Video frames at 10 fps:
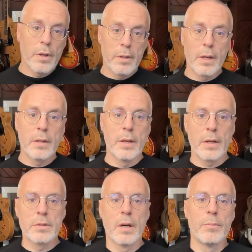you to think the
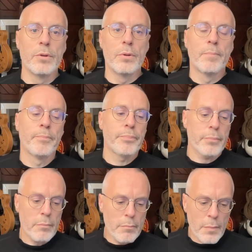next time you
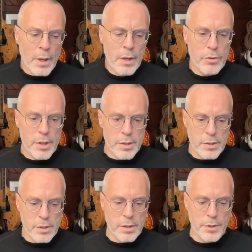address
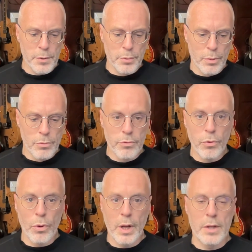this essential problem of
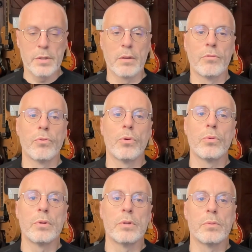forecasting
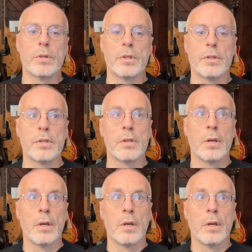forwards, which is